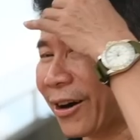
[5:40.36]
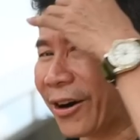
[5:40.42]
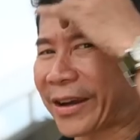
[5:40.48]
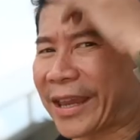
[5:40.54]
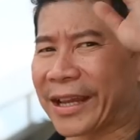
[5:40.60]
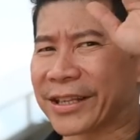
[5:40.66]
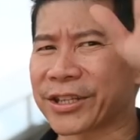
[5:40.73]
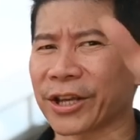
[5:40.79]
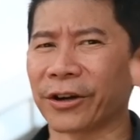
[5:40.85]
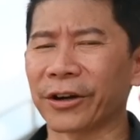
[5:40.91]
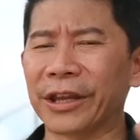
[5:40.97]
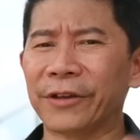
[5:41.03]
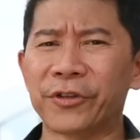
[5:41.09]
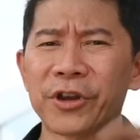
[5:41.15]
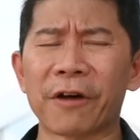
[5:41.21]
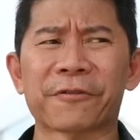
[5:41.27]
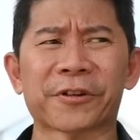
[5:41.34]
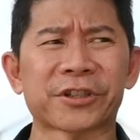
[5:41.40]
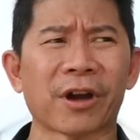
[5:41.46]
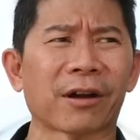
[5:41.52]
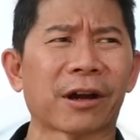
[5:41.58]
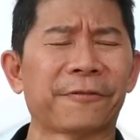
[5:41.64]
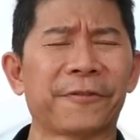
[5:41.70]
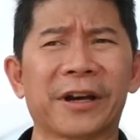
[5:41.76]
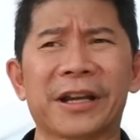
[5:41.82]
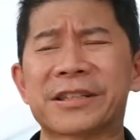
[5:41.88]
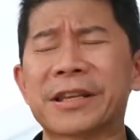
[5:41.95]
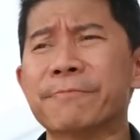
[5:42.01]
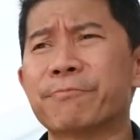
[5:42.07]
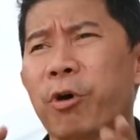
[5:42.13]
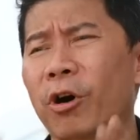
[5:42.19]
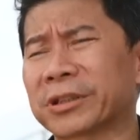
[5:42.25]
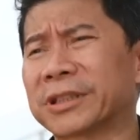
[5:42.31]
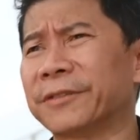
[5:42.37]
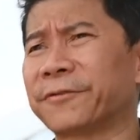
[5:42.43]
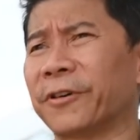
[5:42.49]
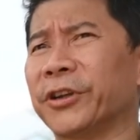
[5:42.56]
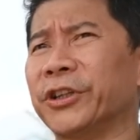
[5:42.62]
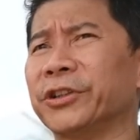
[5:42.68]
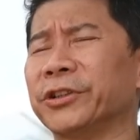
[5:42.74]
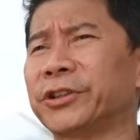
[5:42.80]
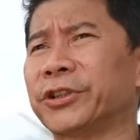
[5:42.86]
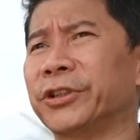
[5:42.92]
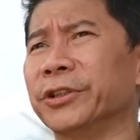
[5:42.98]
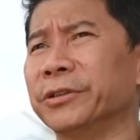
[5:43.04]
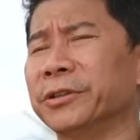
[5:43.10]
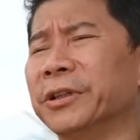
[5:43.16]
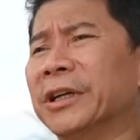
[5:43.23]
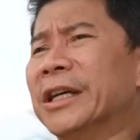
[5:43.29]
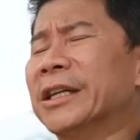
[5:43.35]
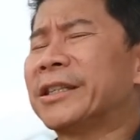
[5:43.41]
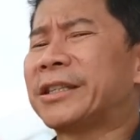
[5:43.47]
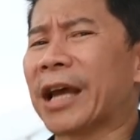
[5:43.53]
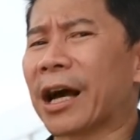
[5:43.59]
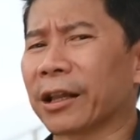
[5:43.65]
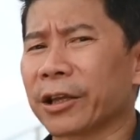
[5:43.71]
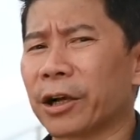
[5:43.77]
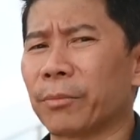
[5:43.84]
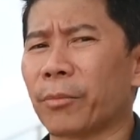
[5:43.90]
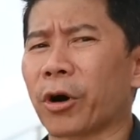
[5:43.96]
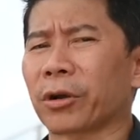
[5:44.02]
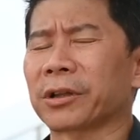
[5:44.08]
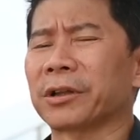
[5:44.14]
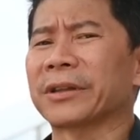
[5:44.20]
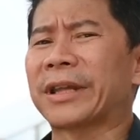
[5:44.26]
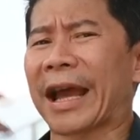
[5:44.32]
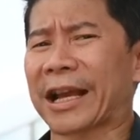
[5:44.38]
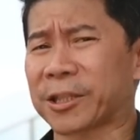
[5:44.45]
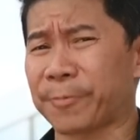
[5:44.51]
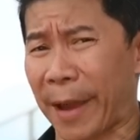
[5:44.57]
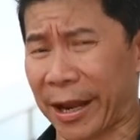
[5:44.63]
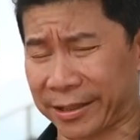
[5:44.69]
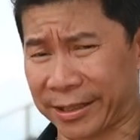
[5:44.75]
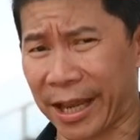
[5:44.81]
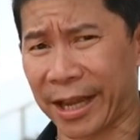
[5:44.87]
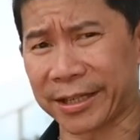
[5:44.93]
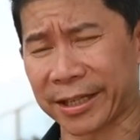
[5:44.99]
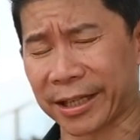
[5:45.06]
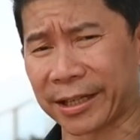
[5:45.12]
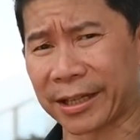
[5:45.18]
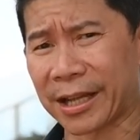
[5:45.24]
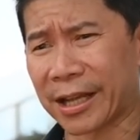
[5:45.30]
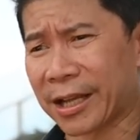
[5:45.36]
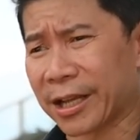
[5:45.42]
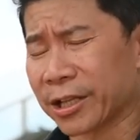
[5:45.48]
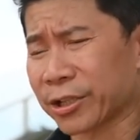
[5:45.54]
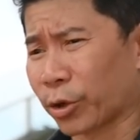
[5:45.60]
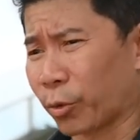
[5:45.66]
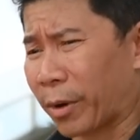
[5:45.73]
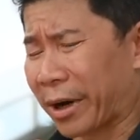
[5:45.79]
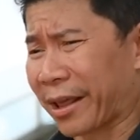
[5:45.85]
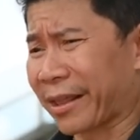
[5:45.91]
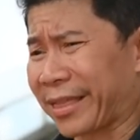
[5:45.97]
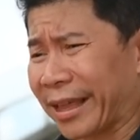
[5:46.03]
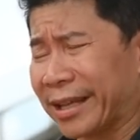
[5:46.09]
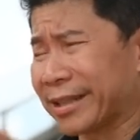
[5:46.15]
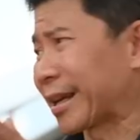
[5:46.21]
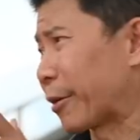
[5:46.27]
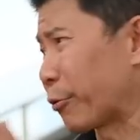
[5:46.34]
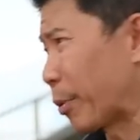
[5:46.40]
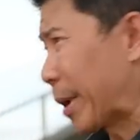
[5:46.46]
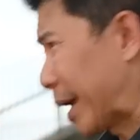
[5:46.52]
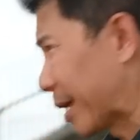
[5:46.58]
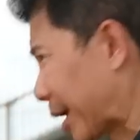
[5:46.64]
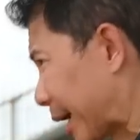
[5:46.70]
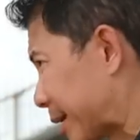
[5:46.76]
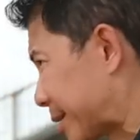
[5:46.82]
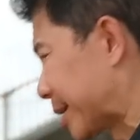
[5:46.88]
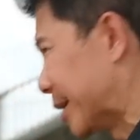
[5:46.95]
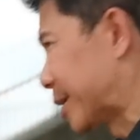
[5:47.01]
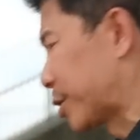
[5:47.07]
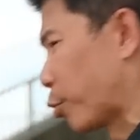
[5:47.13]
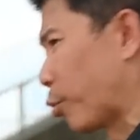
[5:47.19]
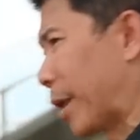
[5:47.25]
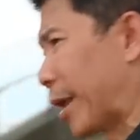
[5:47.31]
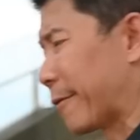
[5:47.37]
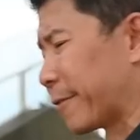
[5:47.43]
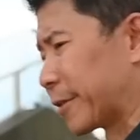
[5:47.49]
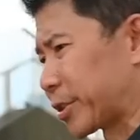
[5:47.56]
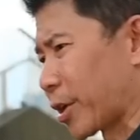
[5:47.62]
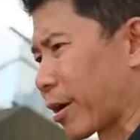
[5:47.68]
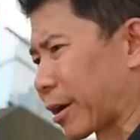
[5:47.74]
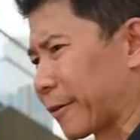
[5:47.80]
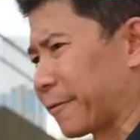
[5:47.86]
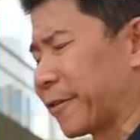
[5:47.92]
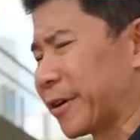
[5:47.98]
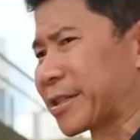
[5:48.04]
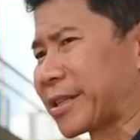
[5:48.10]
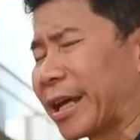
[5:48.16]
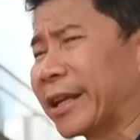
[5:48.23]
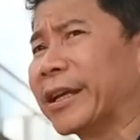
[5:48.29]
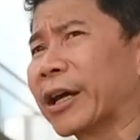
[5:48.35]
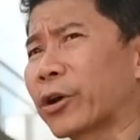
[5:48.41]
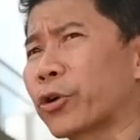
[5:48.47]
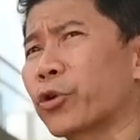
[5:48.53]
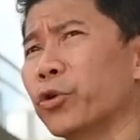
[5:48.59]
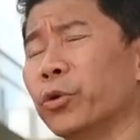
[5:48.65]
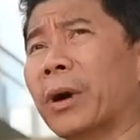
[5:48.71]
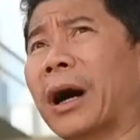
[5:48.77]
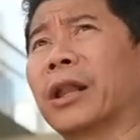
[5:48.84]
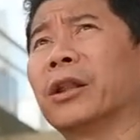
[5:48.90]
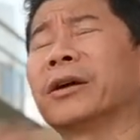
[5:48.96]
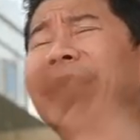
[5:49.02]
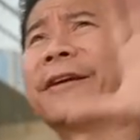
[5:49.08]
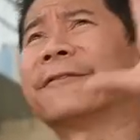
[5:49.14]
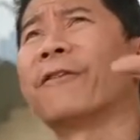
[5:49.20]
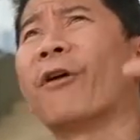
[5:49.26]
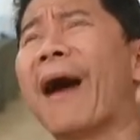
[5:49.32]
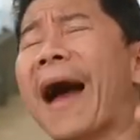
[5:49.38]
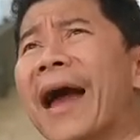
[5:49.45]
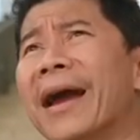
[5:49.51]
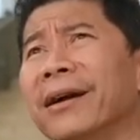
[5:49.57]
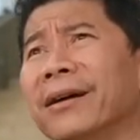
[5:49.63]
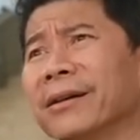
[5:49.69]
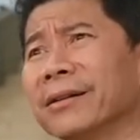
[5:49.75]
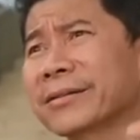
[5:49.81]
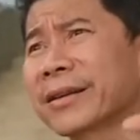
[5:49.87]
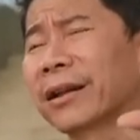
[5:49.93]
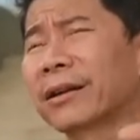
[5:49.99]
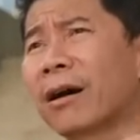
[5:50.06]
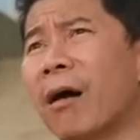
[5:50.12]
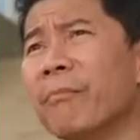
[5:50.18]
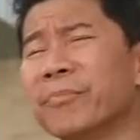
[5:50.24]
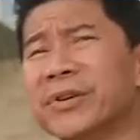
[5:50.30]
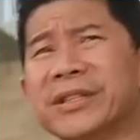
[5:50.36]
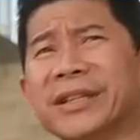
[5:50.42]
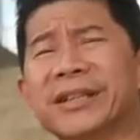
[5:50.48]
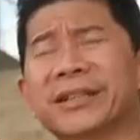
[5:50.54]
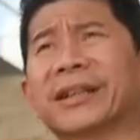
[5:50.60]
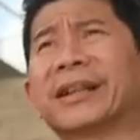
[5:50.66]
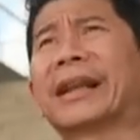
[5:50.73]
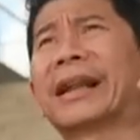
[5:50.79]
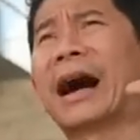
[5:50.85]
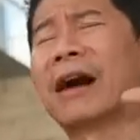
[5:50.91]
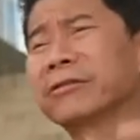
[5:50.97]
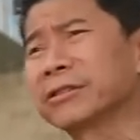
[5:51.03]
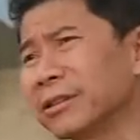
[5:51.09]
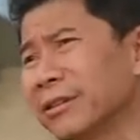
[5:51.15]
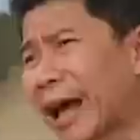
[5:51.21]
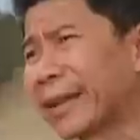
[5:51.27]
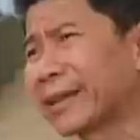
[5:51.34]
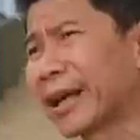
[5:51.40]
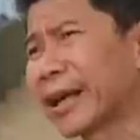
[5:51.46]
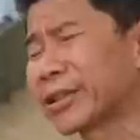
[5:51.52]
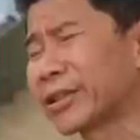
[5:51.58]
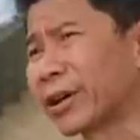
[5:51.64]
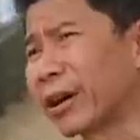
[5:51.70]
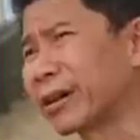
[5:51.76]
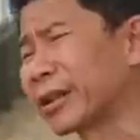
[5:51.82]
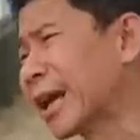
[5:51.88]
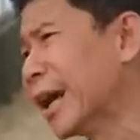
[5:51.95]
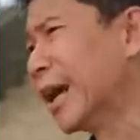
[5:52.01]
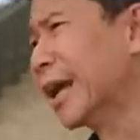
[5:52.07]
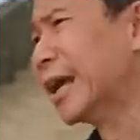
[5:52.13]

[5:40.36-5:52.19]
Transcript: Okay, so if you're a photographer, it's important for you to tell your model the expectation. So one of the things I realize is when photographers and their crew are looking for angles and composition and how to light that shot,